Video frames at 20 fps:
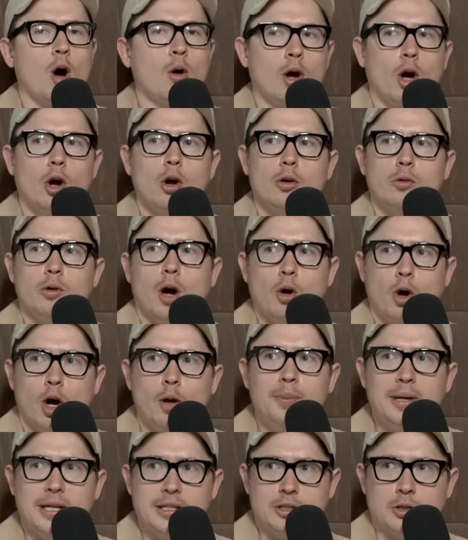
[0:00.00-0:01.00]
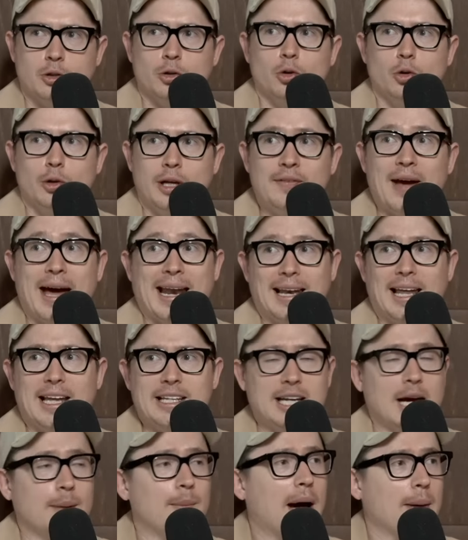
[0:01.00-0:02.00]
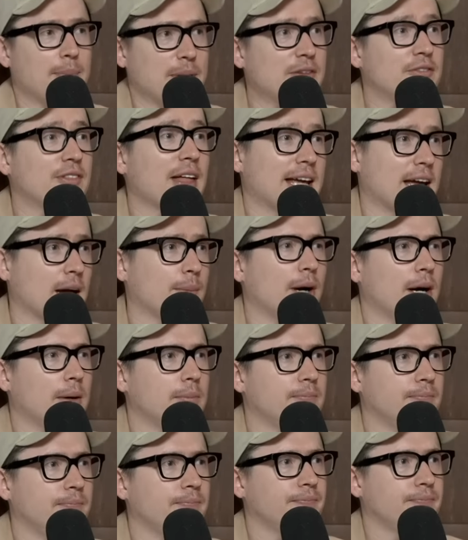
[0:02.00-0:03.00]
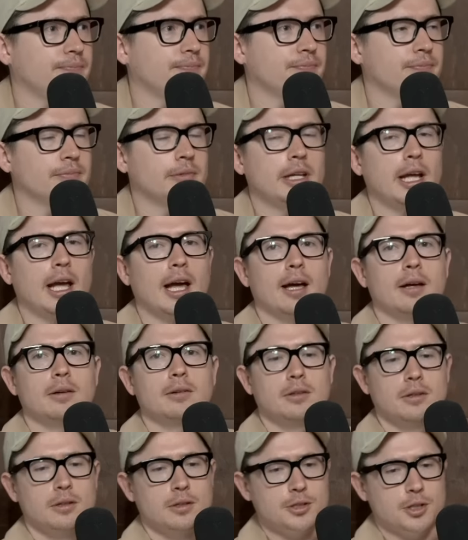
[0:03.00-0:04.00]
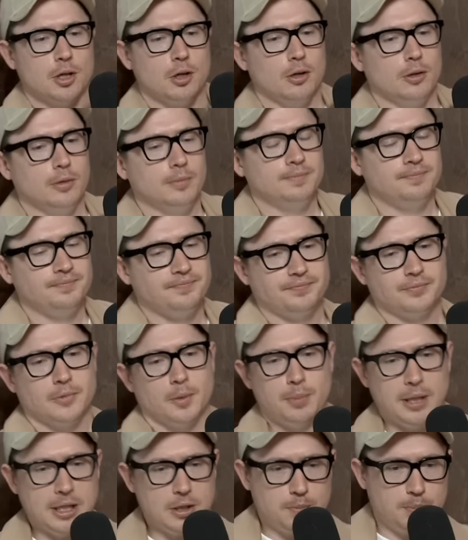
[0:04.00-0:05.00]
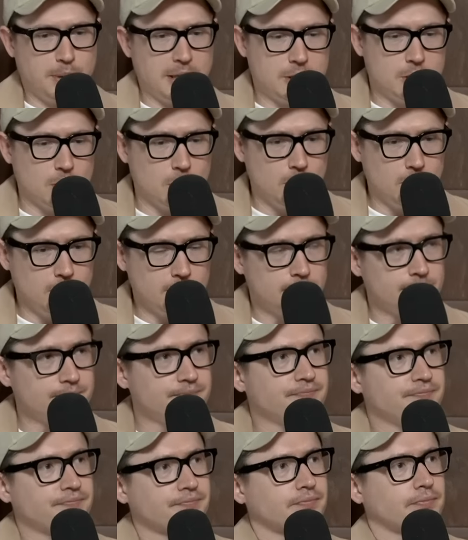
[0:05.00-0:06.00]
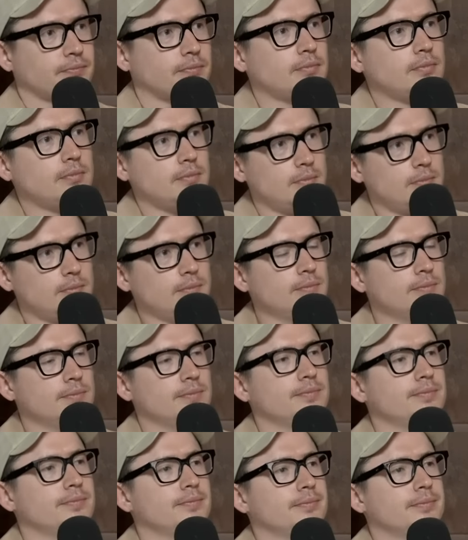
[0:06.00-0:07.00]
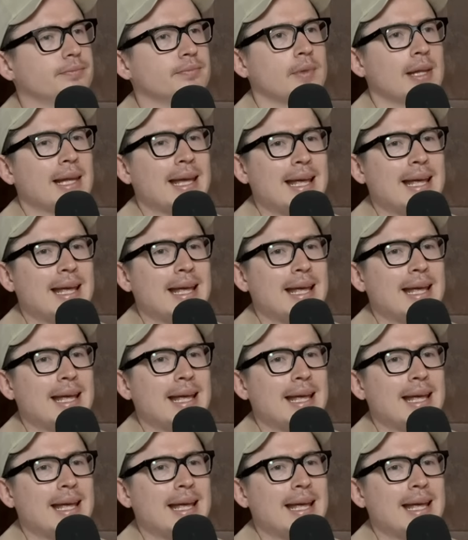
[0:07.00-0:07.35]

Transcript: I'll go. I'll go pick two if Adelaide okay. come up. If they come up, all right. Yeah, cool. So Okay. Pick, pick two. Yep. All right. Uh, pick three.